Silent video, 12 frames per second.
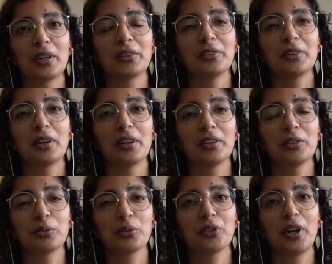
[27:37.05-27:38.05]

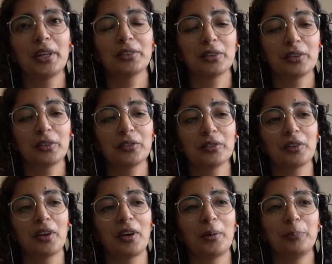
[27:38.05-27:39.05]
neuroscientist